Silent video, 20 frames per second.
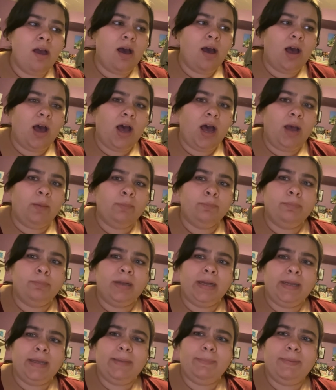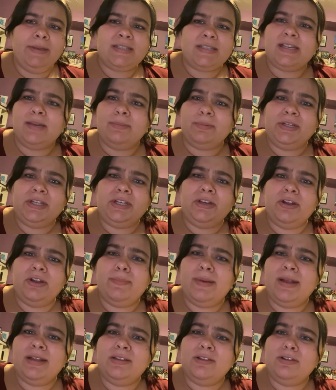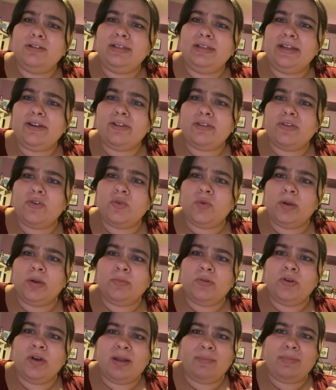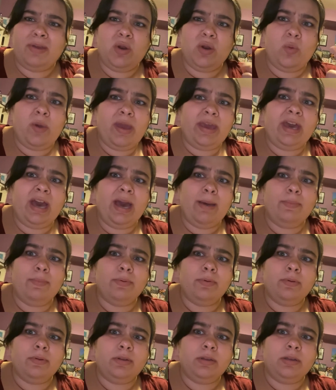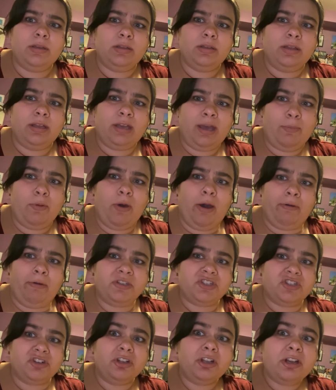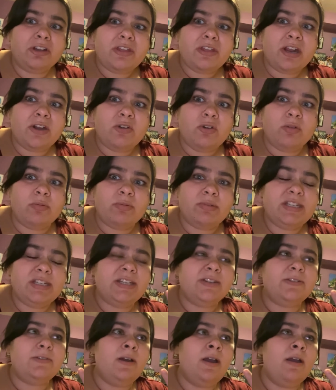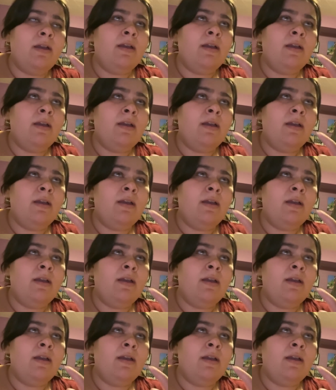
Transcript: But basically I'm gonna go to bed a little later than normal, and I'm gonna wake up a couple hours earlier than I normally do.